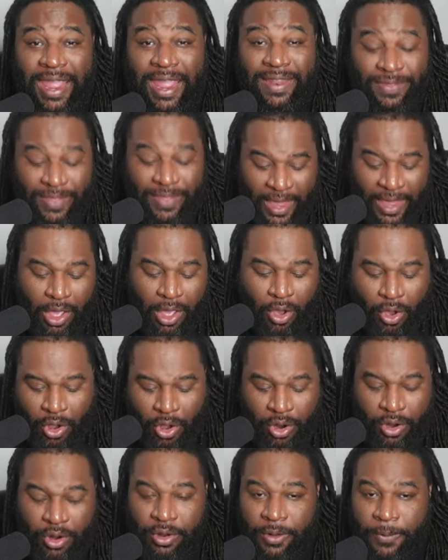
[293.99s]
And they
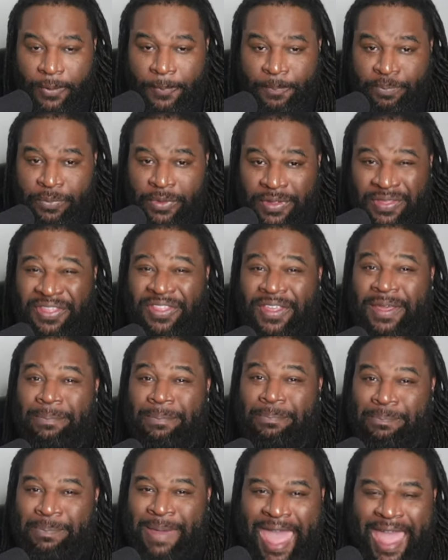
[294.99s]
are the
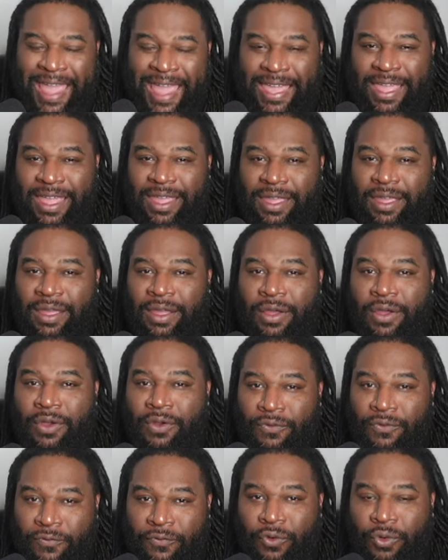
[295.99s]
backing
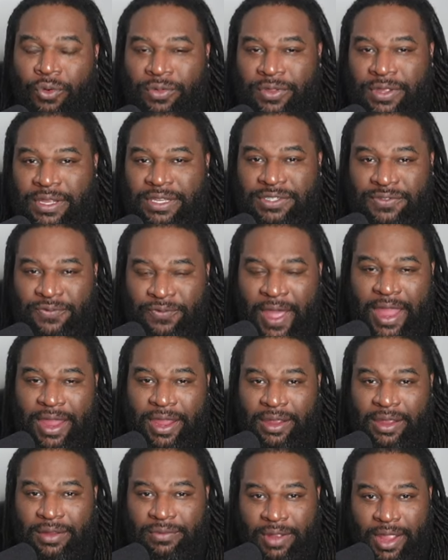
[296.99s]
for this
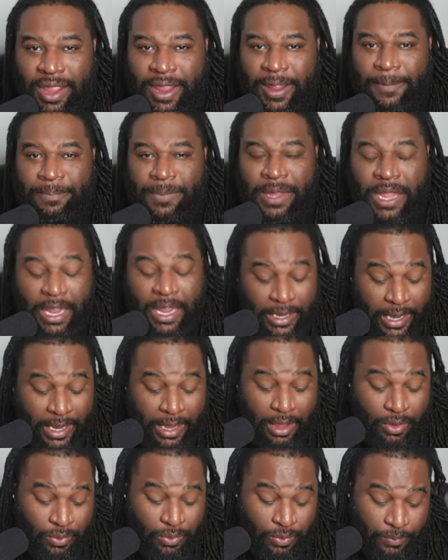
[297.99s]
fight, right?
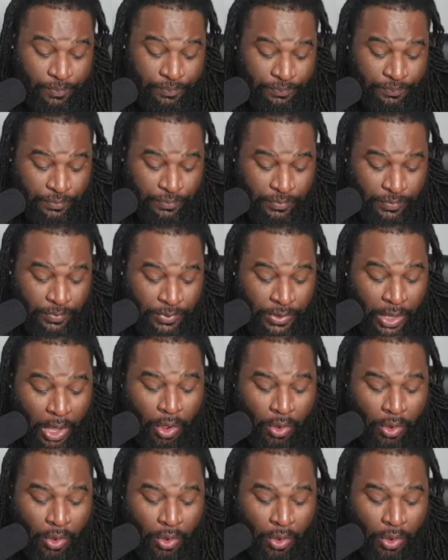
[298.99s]
Now, The